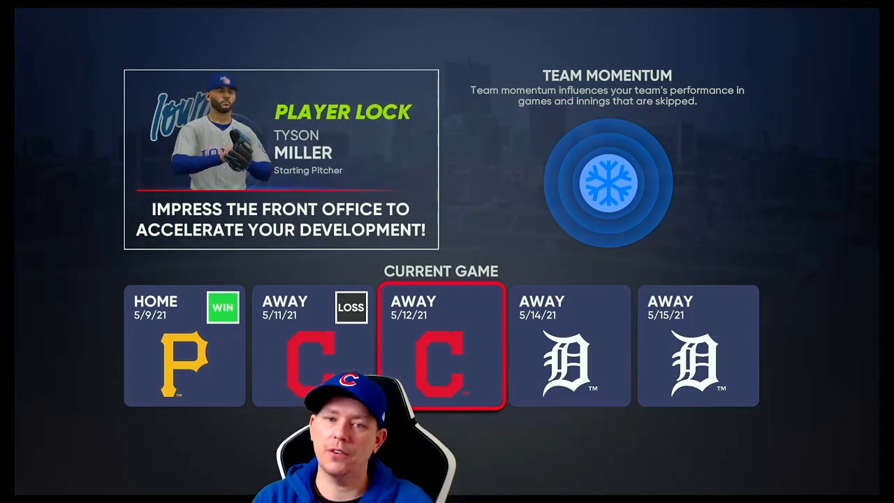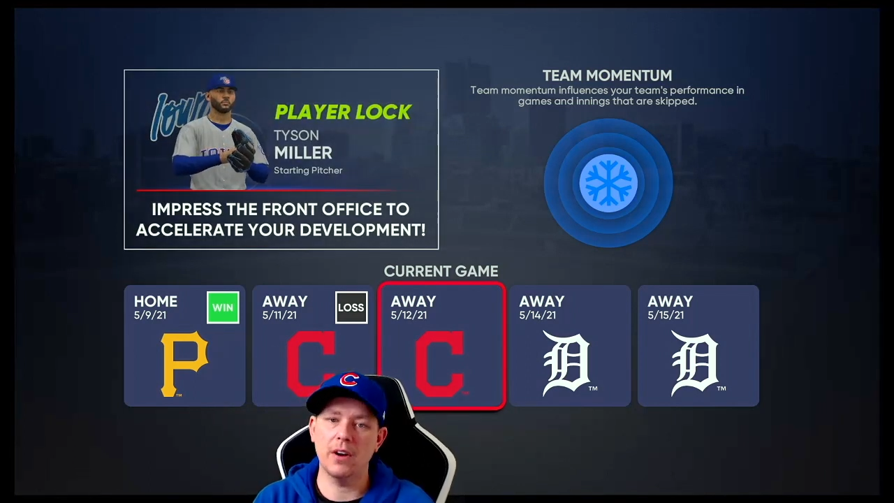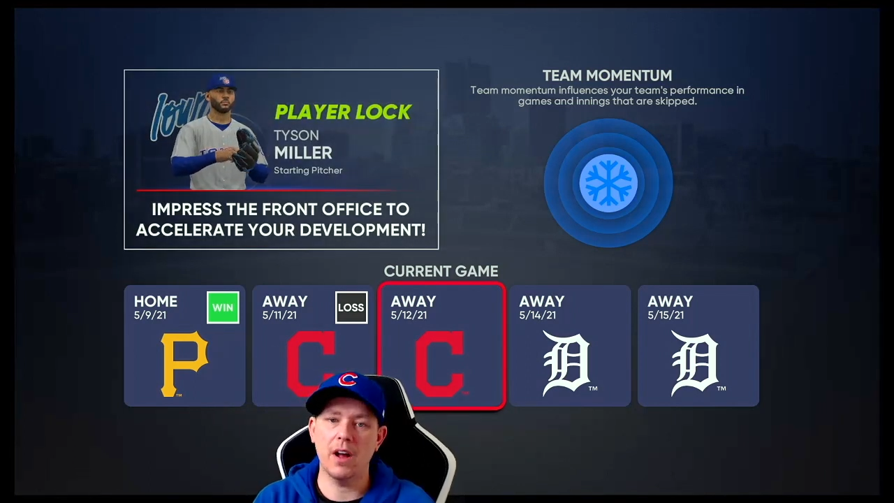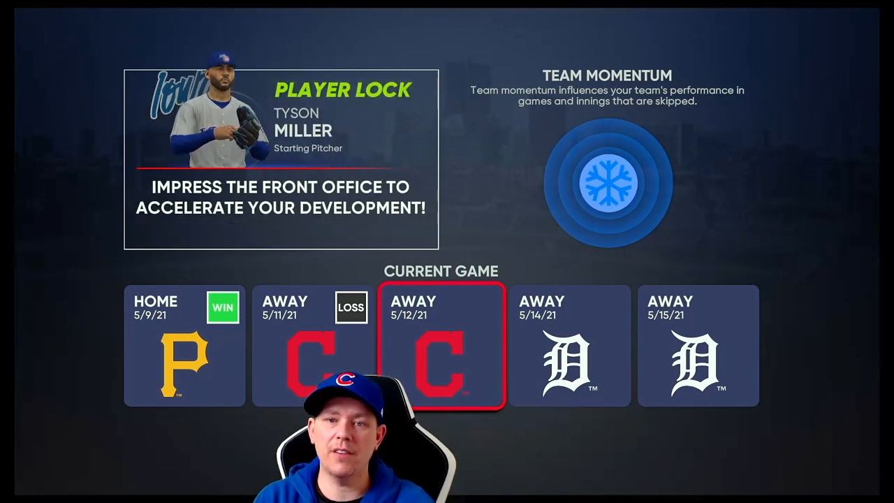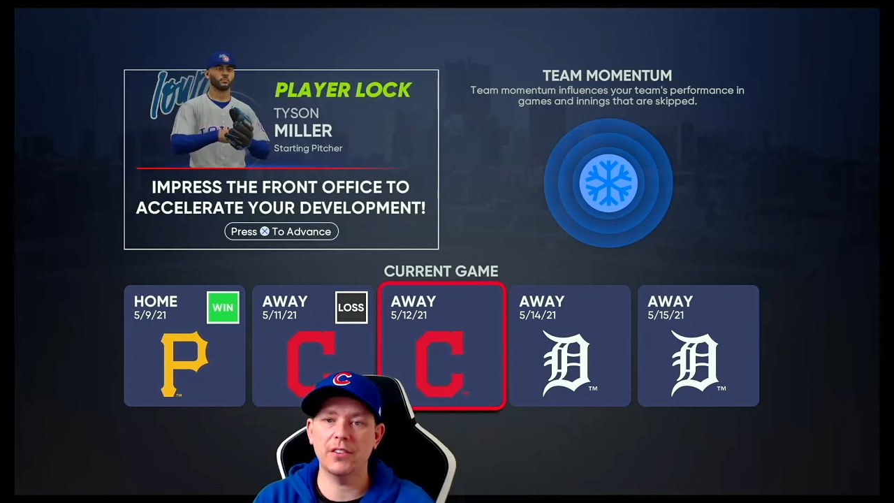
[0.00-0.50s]

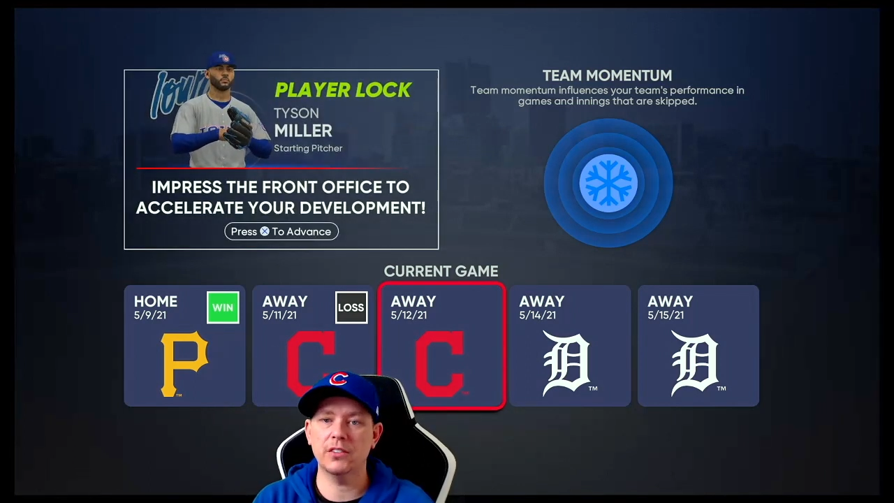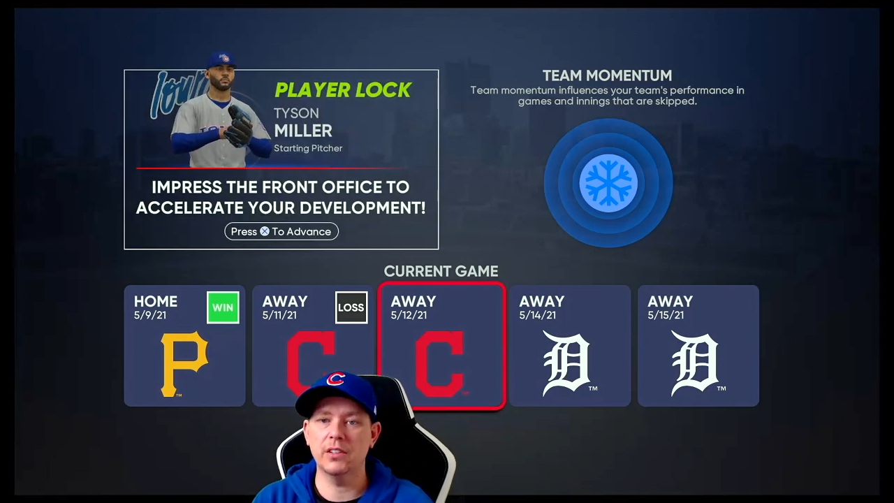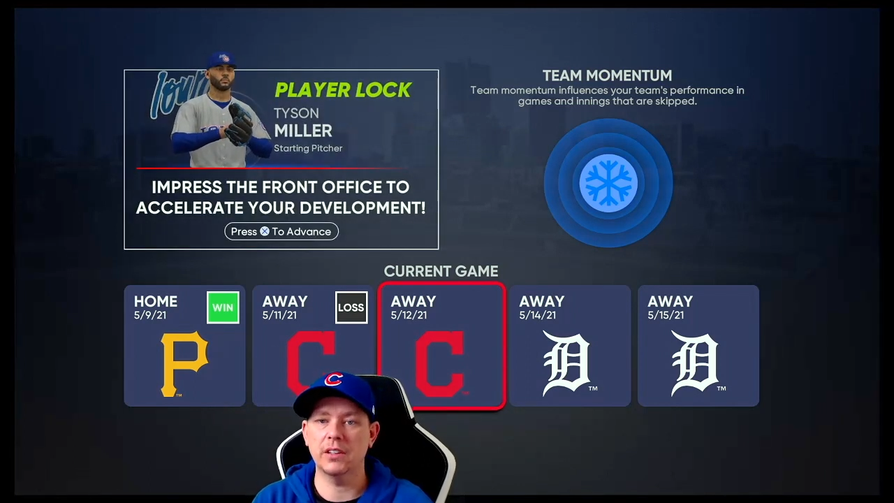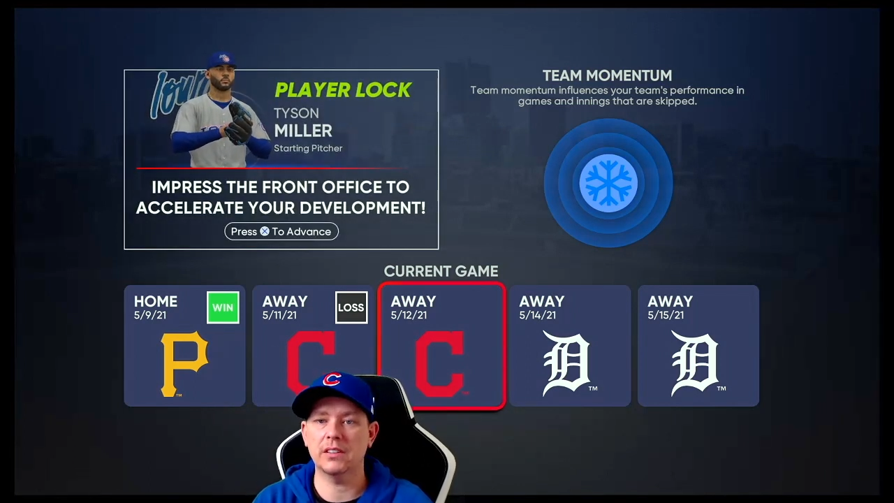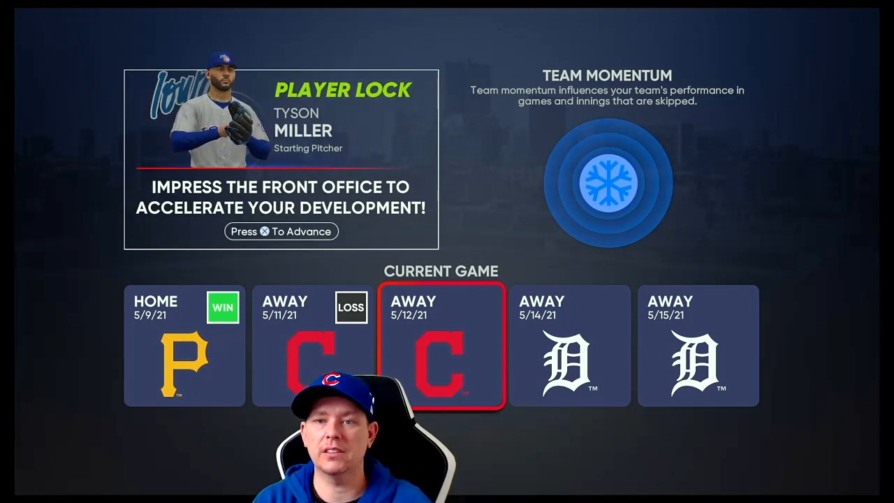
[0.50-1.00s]
office to
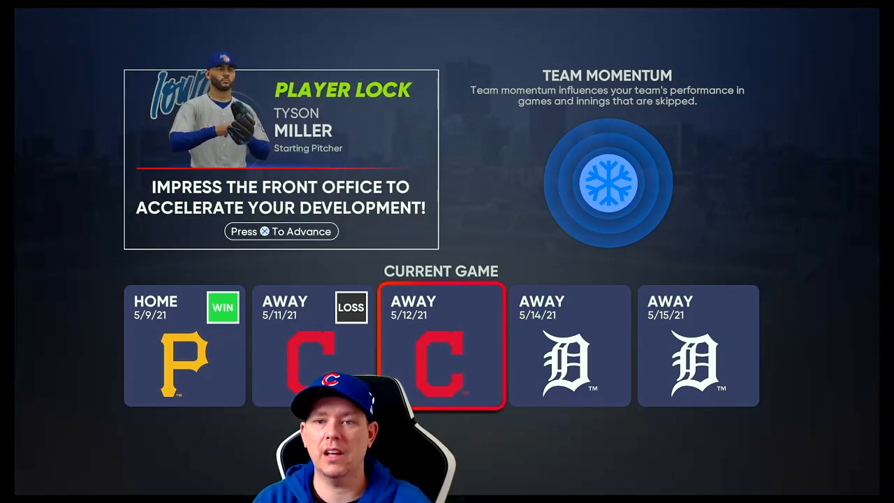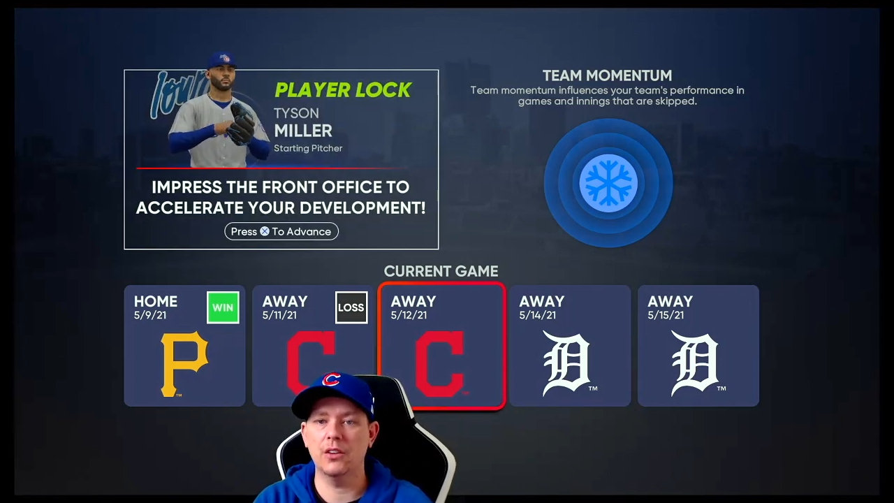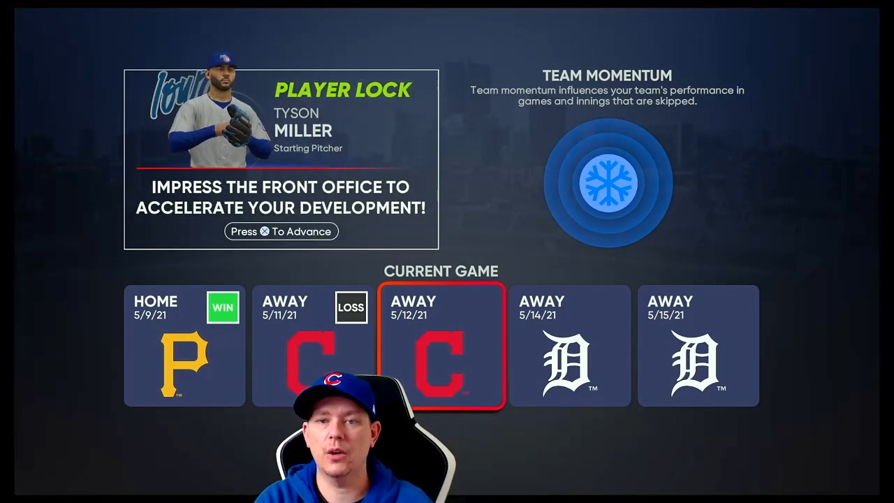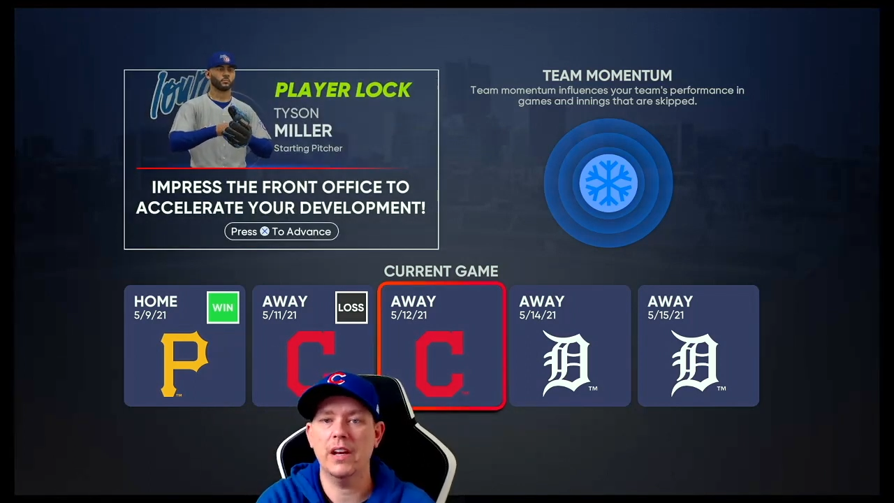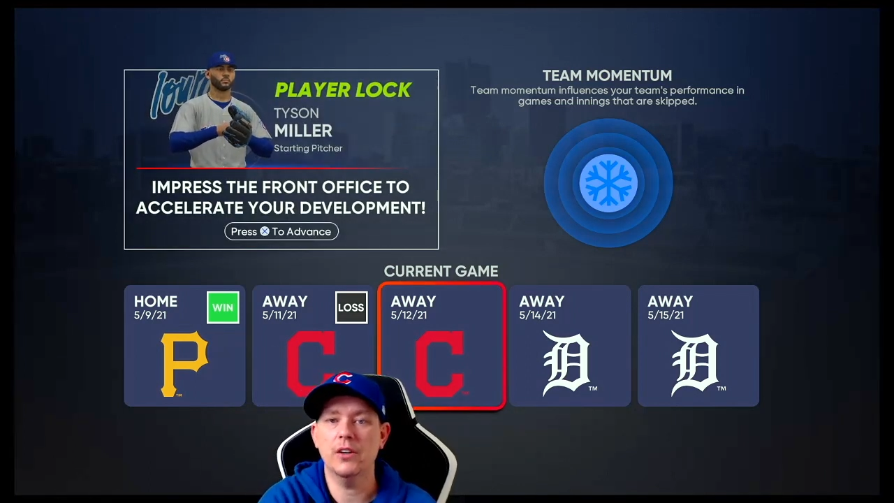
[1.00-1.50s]

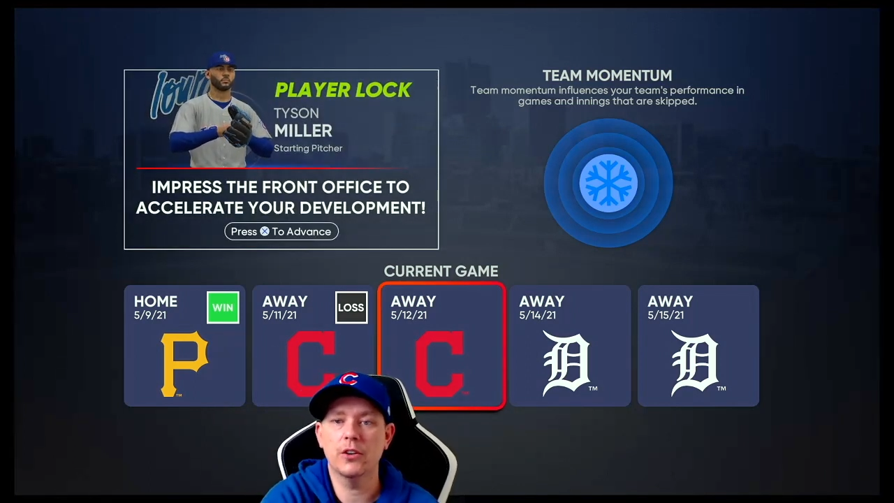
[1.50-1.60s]
accelerate your